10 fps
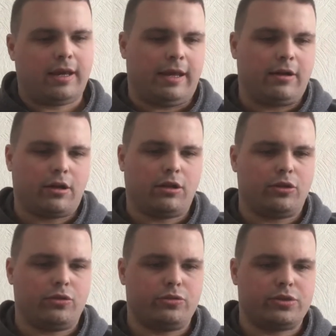
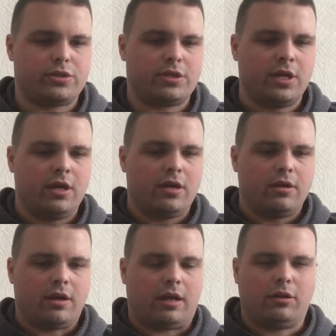includes
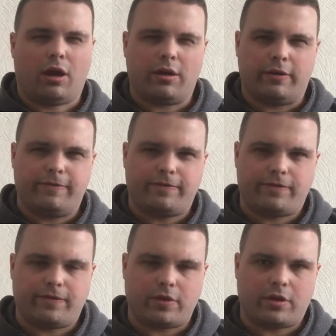a lot
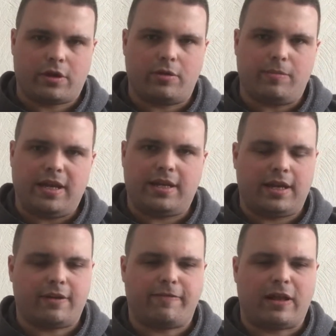of
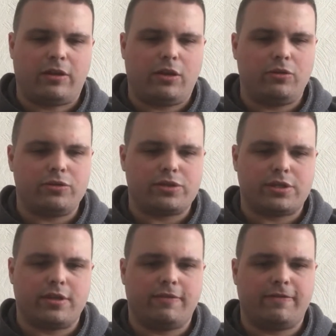comedic values
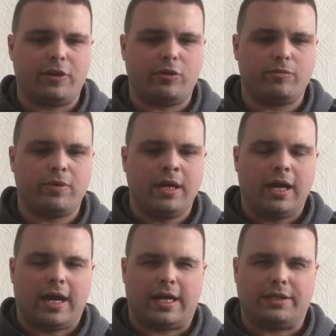to the
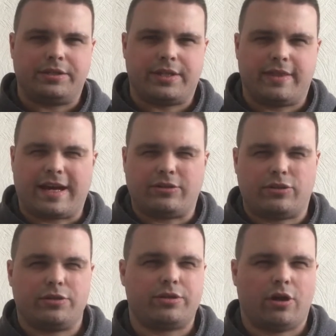film, and that
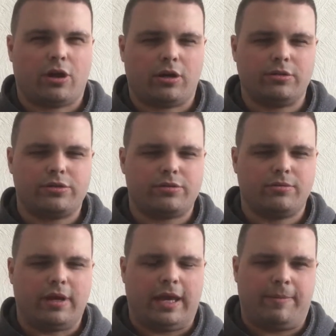does not
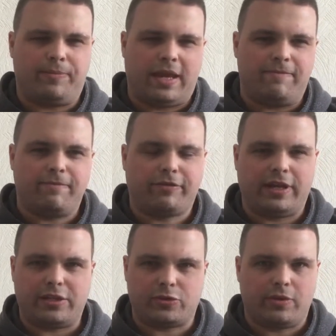
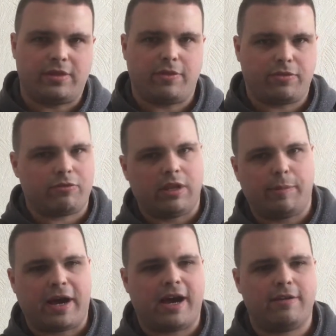inflict with the thriller
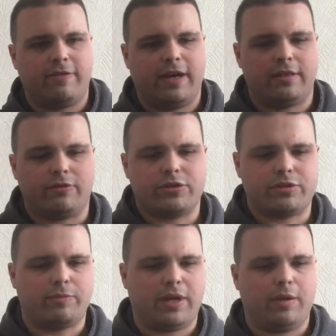part of it. There are
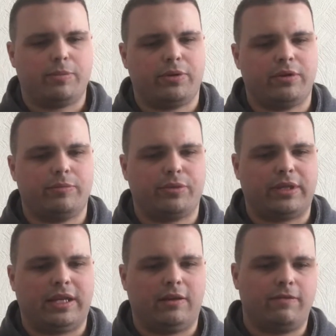some people that
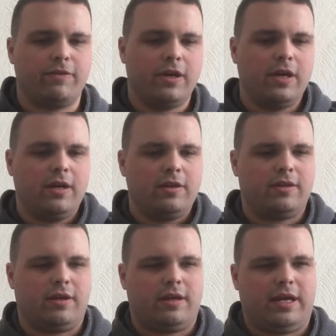believe
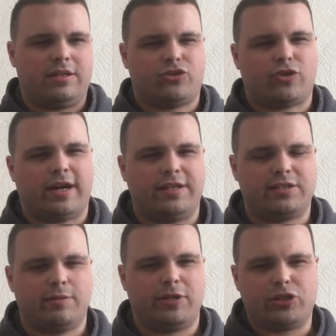that it
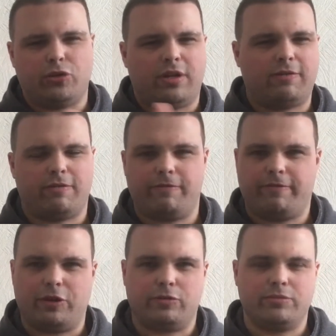tries to be two different
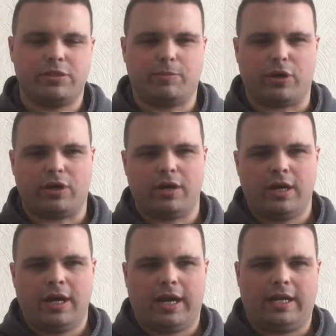films, but
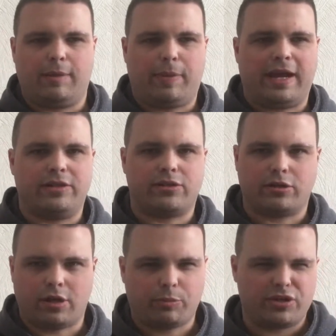it depends
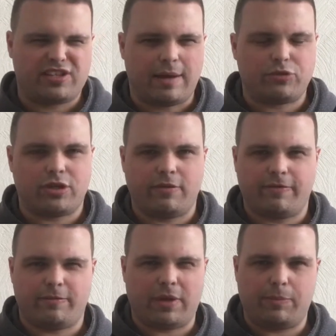on your perception.
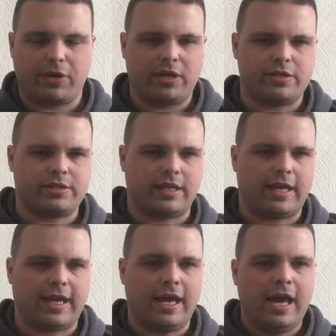For me
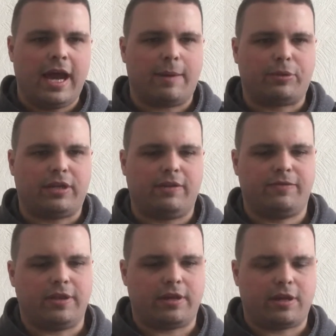personally, I believe
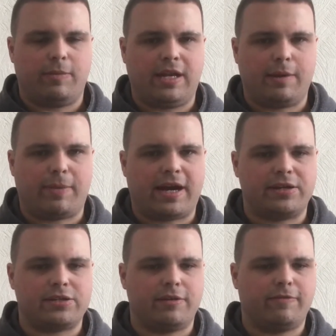that the comedic
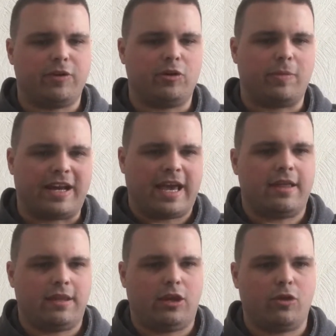parts of the film, I
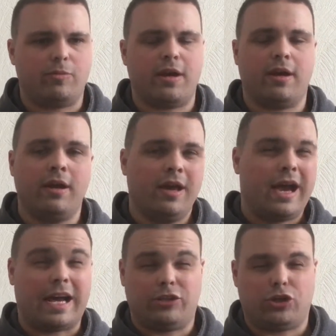get the humour,
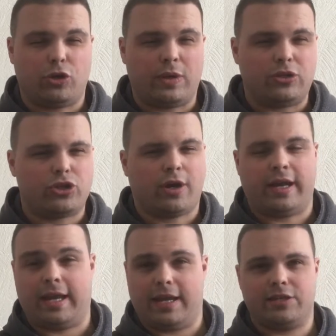I do
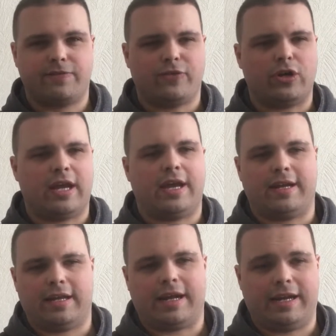enjoy it, it's funny,
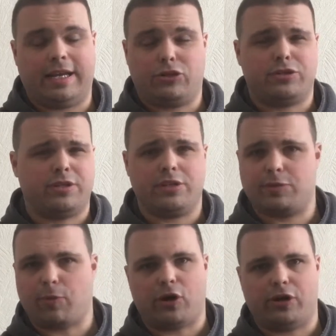and it doesn't
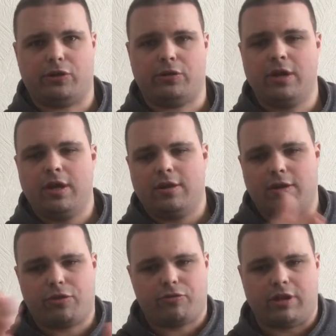spoil the
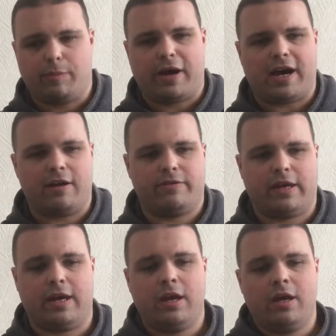thriller part of
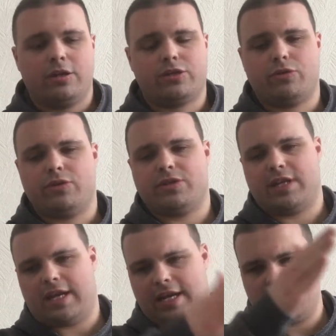it. As soon as
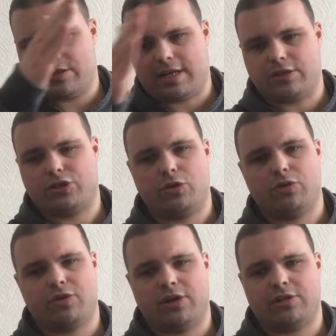it hits that
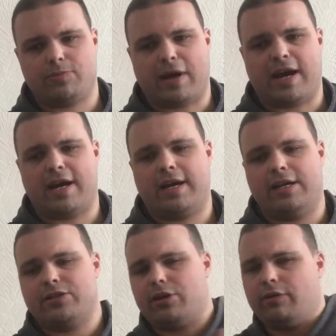2/3 part,
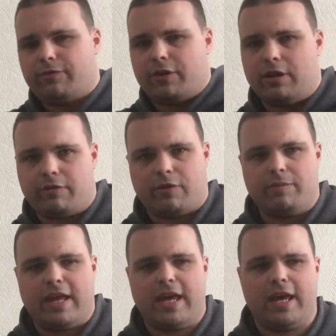it's all thriller
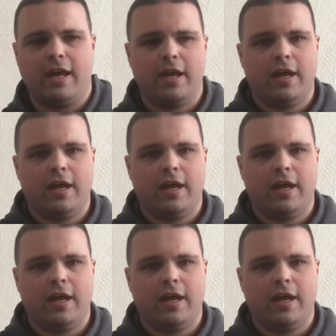from there.